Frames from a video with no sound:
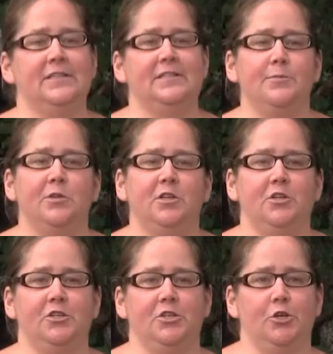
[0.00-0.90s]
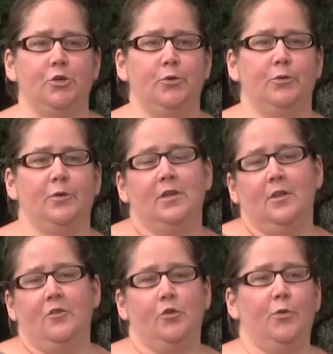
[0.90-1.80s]
similar to
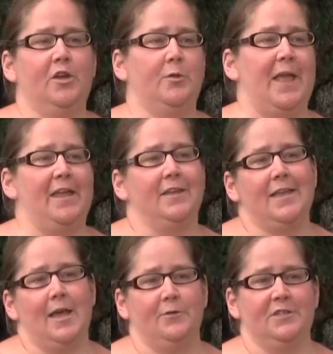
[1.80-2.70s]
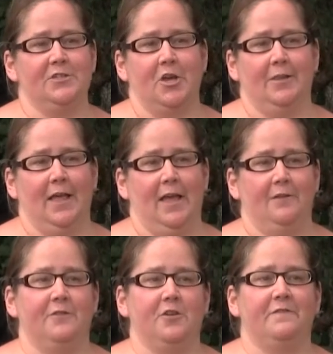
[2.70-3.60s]
the way your bank account is
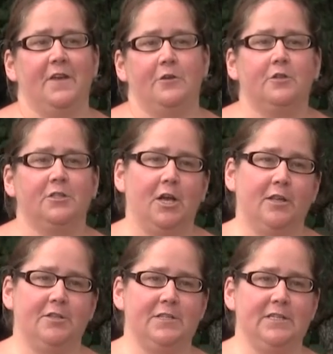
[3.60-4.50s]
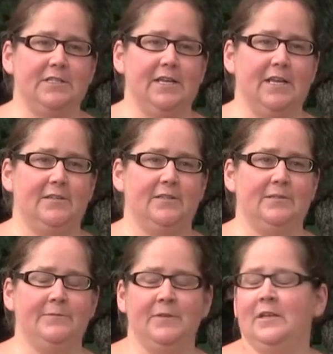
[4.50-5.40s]
online for your federal dollars these days.